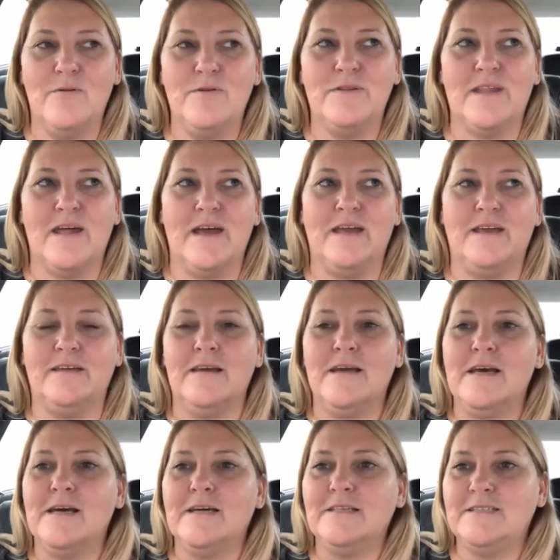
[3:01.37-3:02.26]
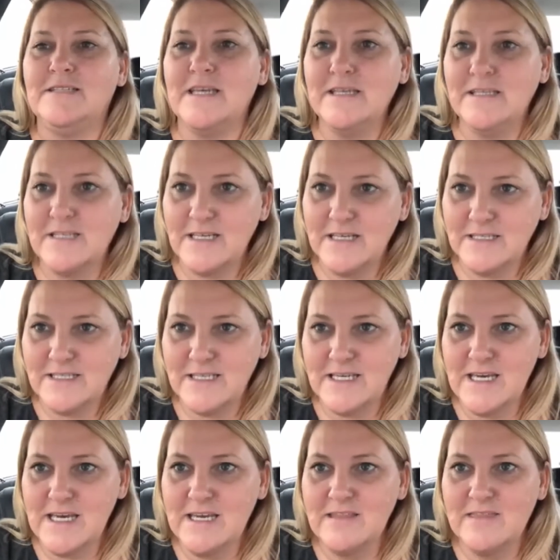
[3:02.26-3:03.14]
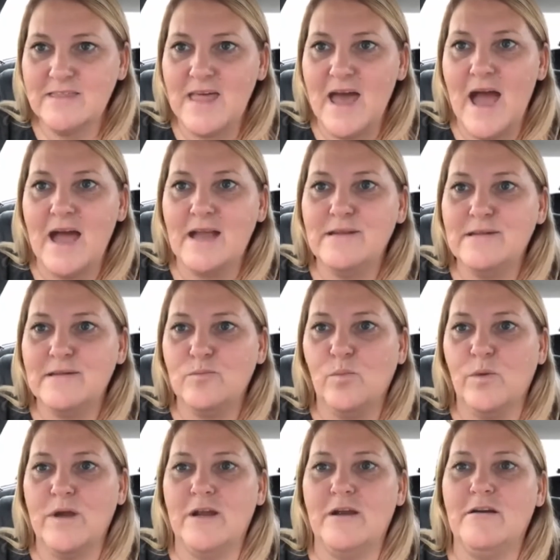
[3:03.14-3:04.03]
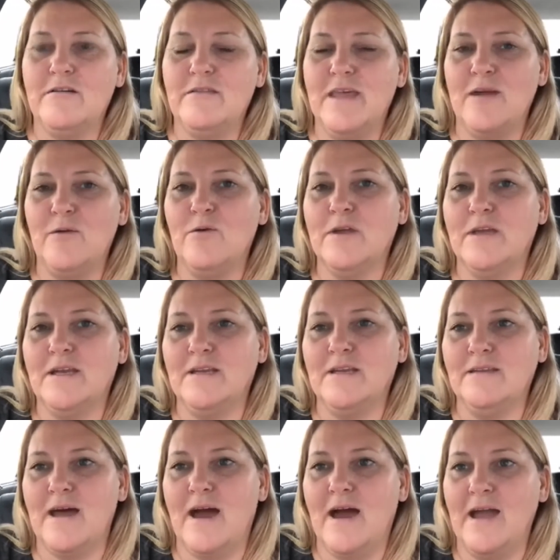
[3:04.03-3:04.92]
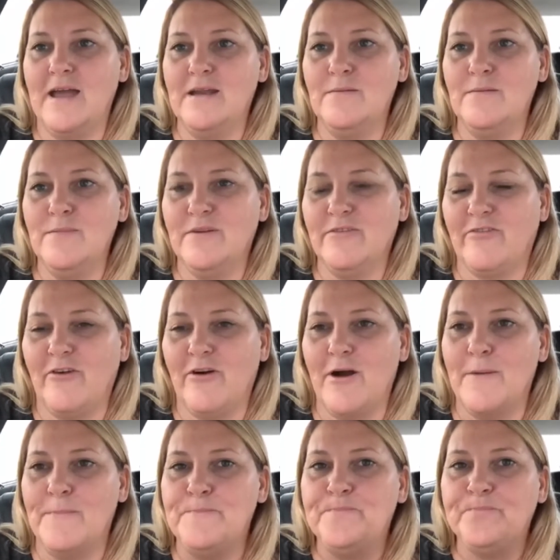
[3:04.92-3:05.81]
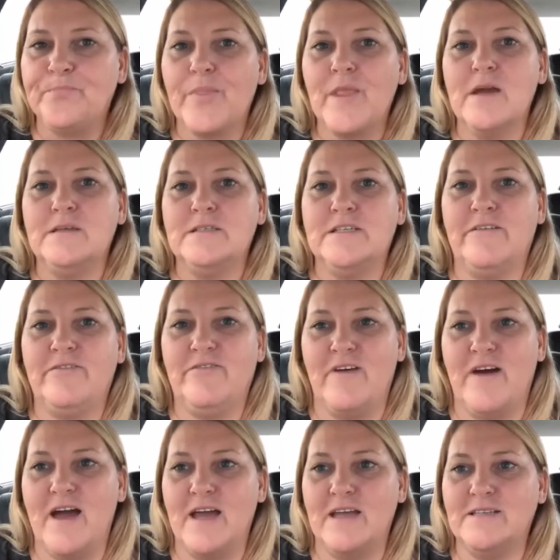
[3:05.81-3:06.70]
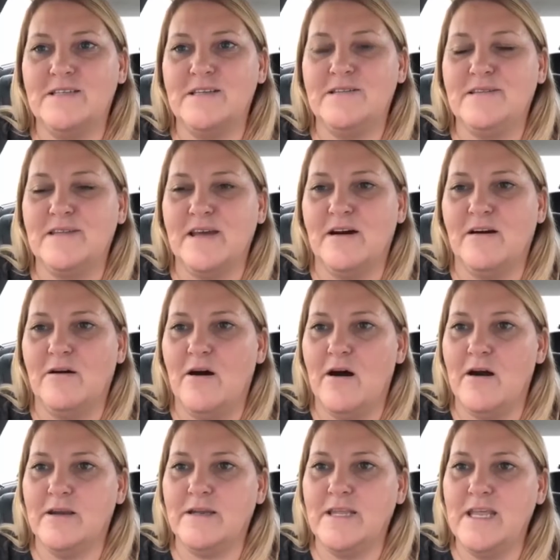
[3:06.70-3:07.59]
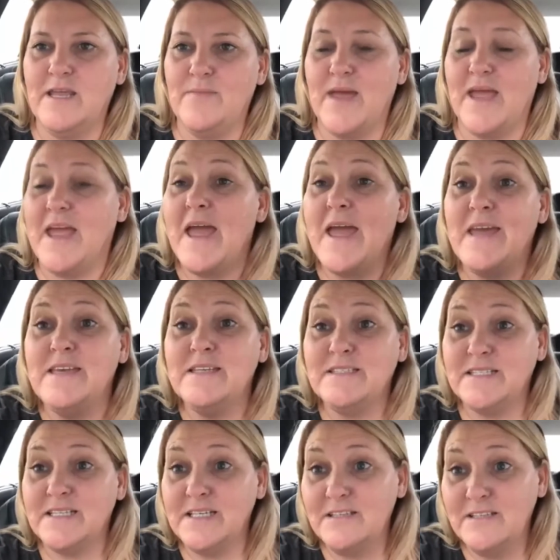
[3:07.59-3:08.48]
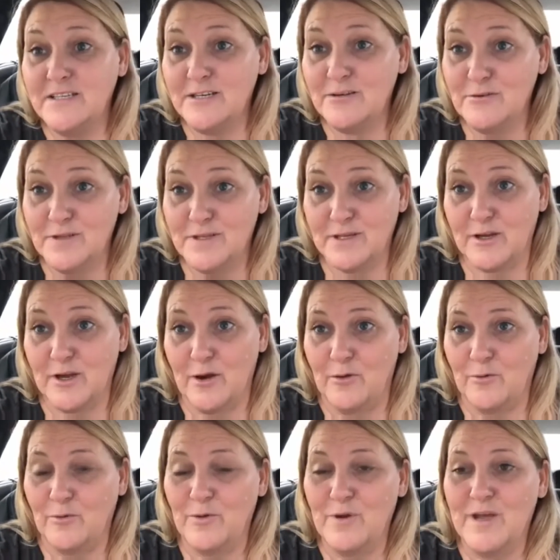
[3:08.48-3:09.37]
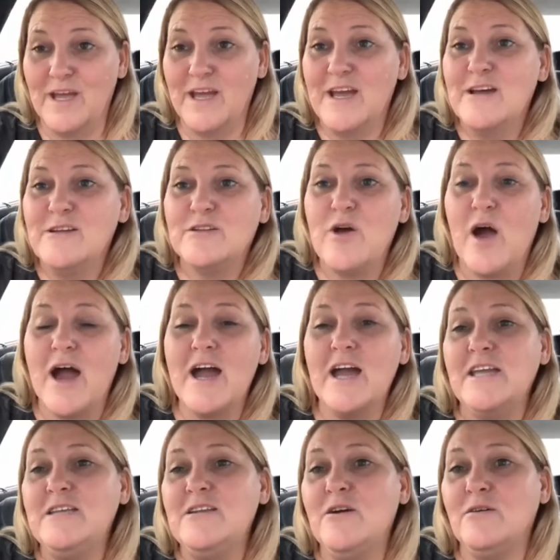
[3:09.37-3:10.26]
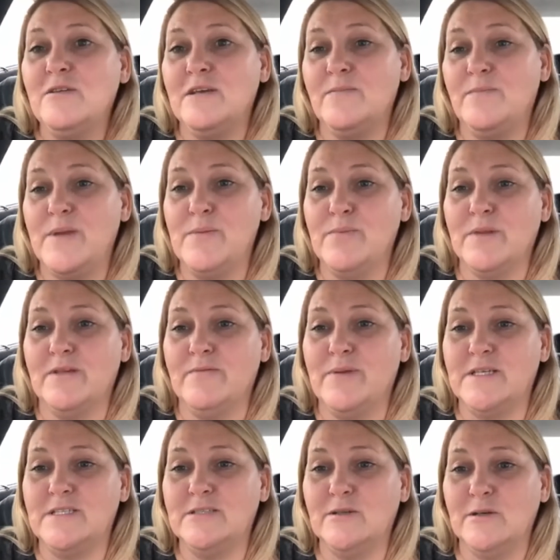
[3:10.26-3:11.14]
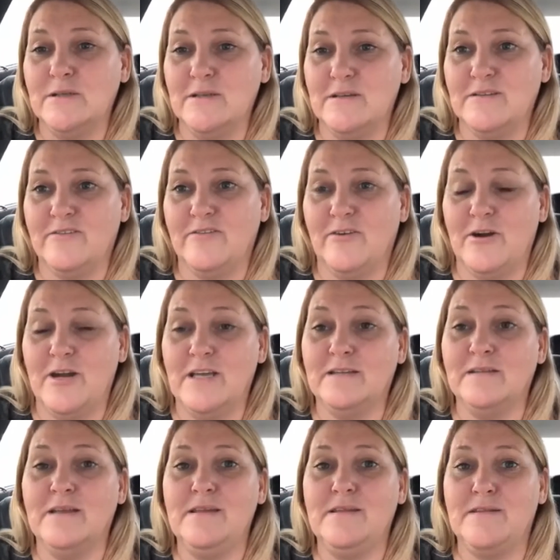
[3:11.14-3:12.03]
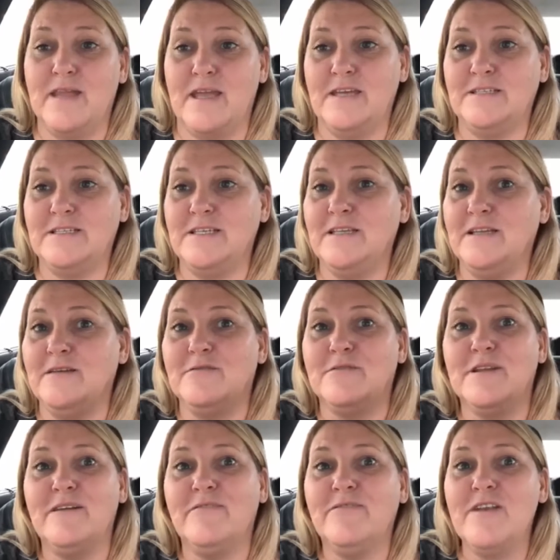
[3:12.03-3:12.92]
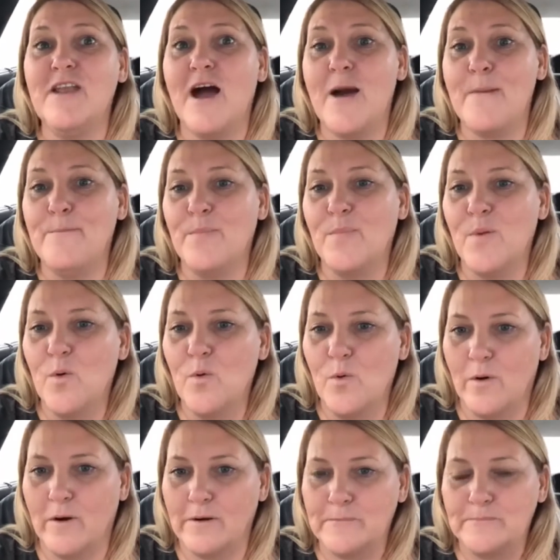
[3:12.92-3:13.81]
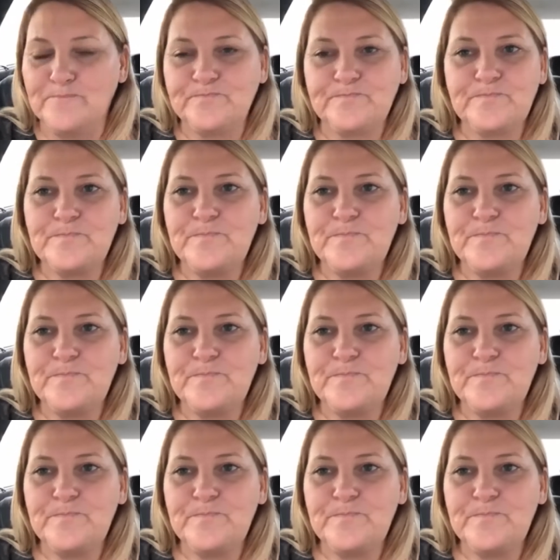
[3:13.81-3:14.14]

and I was like, ding, ding, ding. That's where they were getting the items from to find to sell on eBay 18 years ago. So I know that people have been doing this for at least 18 years, if not more.